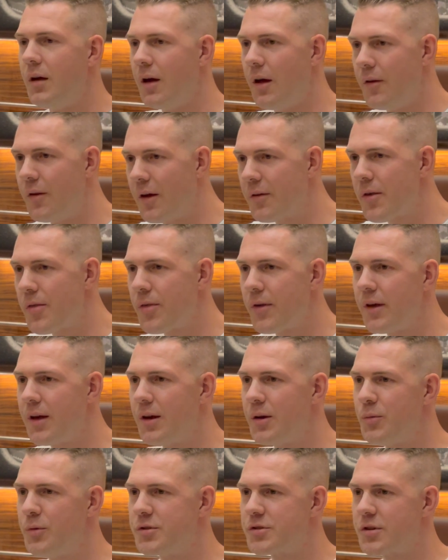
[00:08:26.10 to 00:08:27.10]
Another
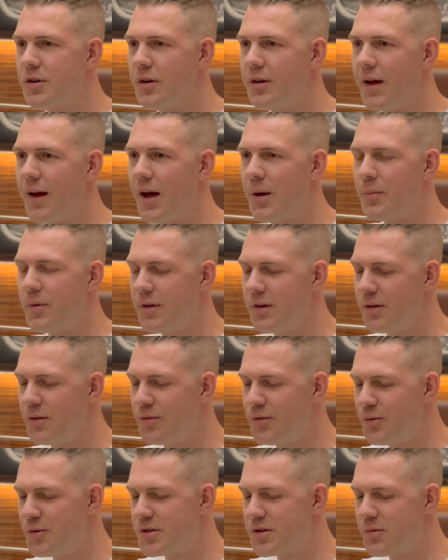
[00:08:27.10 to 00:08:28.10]
thing which is going to happen in the
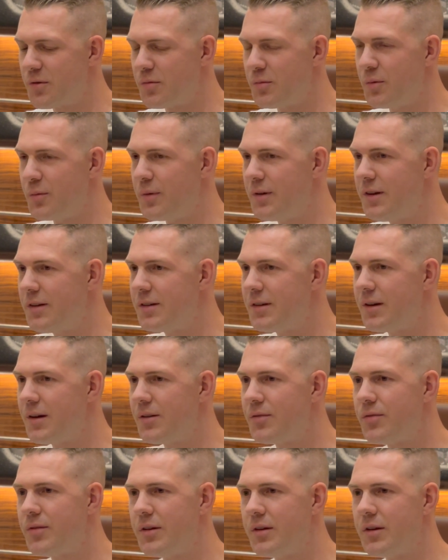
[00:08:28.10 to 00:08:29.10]
future with mobility, I
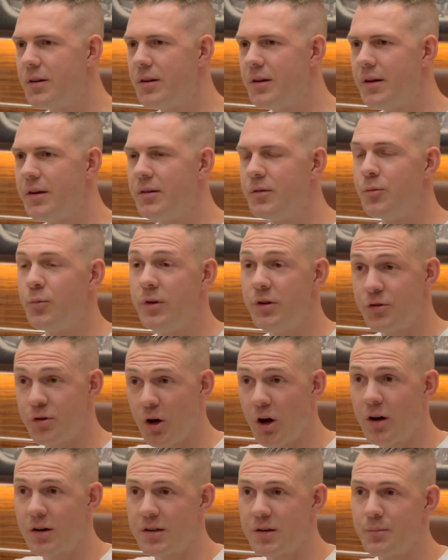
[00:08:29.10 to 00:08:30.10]
feel, and we
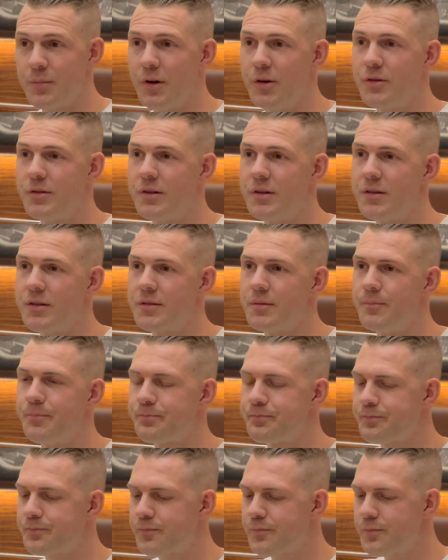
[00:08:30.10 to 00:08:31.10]
talked about this,
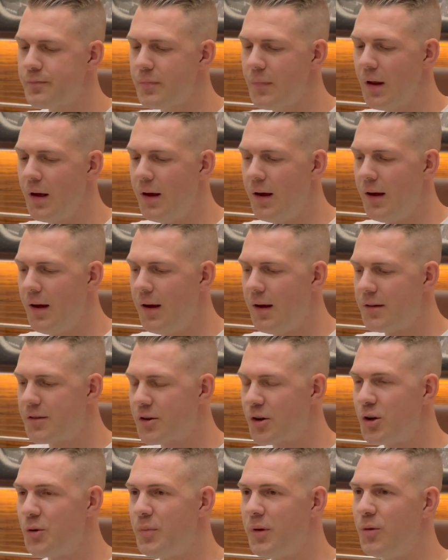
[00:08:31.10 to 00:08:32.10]
it's
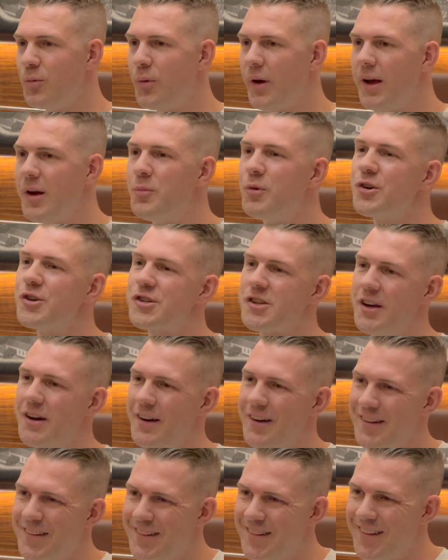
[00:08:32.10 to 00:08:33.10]
going to be way more
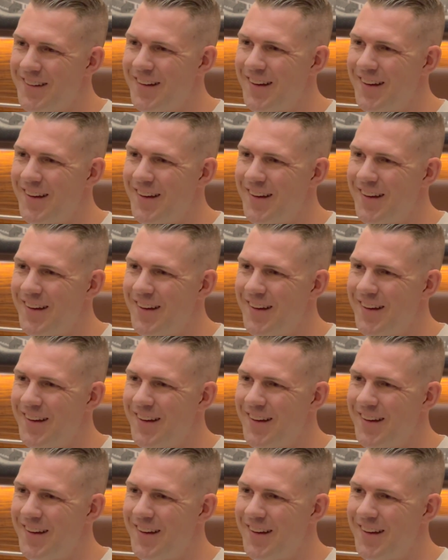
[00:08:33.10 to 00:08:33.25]
shared